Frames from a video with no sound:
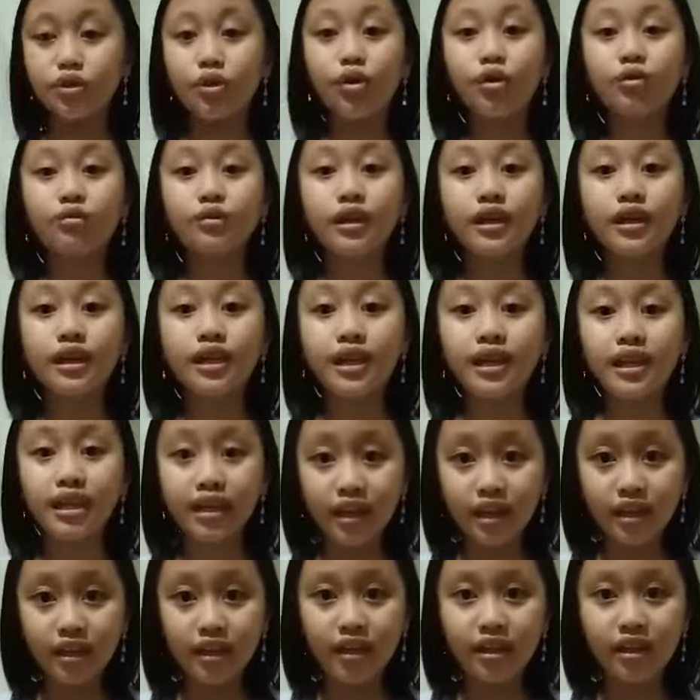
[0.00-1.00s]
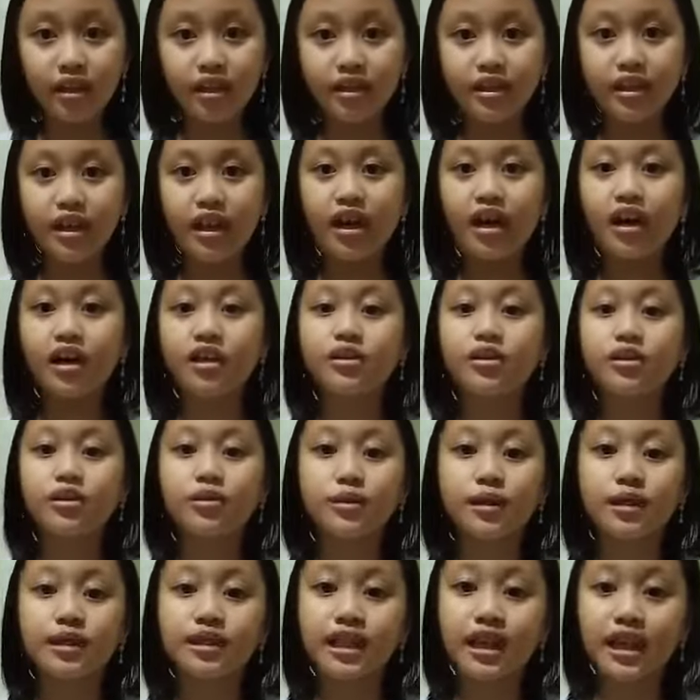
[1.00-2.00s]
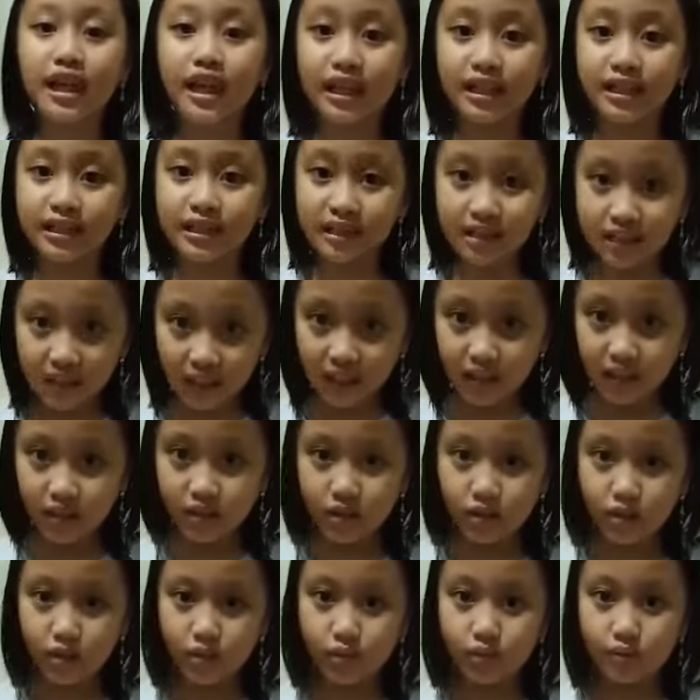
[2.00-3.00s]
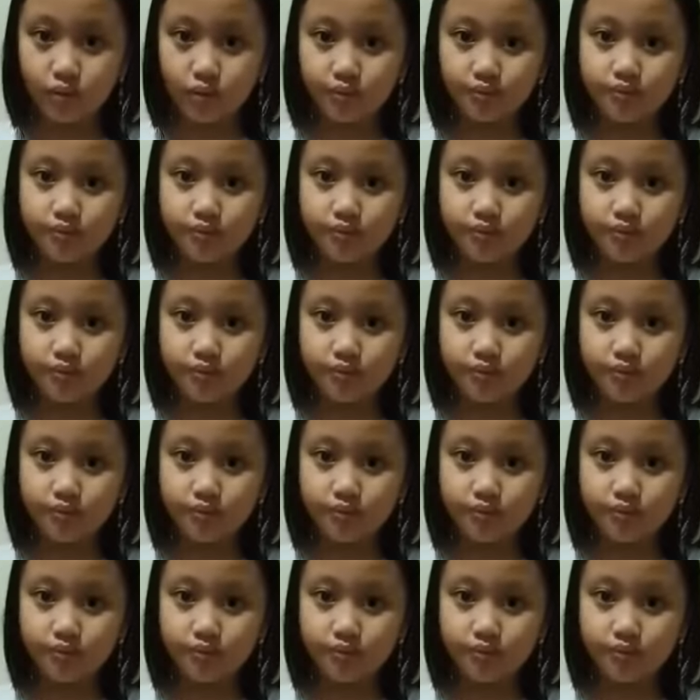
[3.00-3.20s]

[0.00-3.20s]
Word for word: already hear the other one that I say to you.